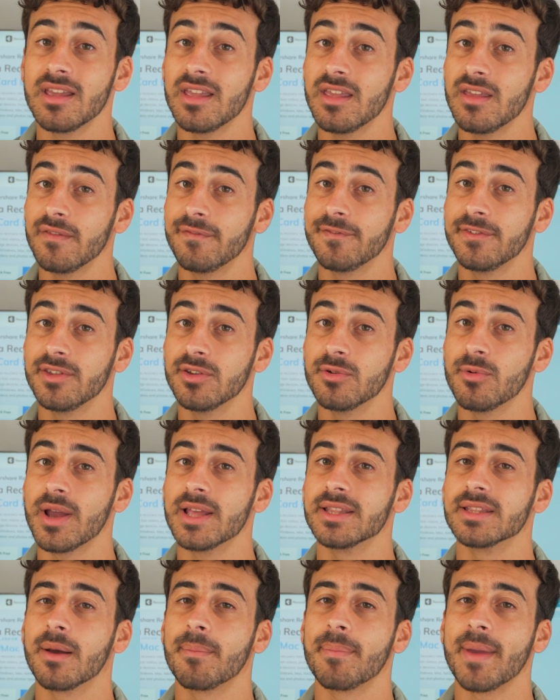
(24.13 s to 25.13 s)
if you
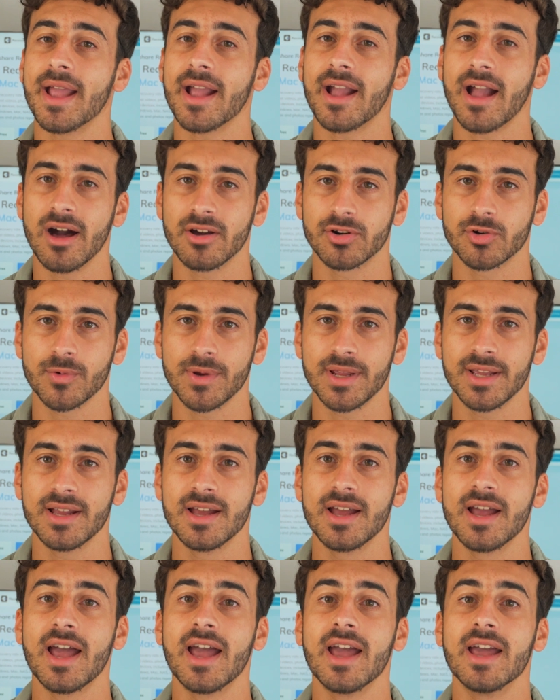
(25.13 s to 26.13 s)
end up
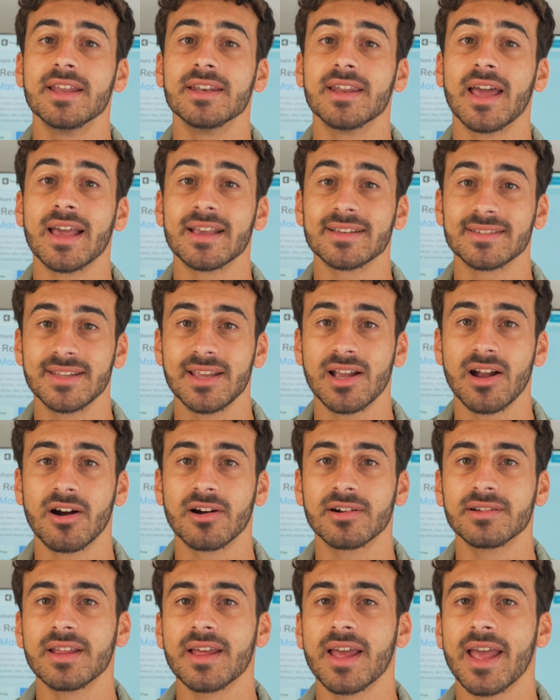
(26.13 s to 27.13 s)
encountering an S D
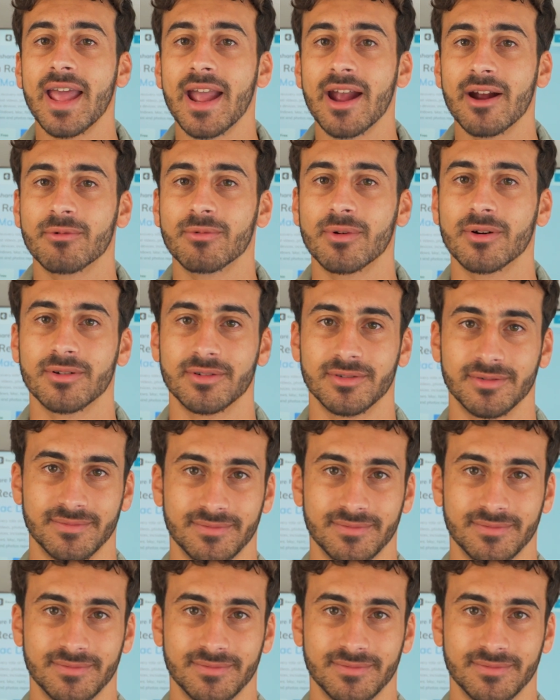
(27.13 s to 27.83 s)
card error.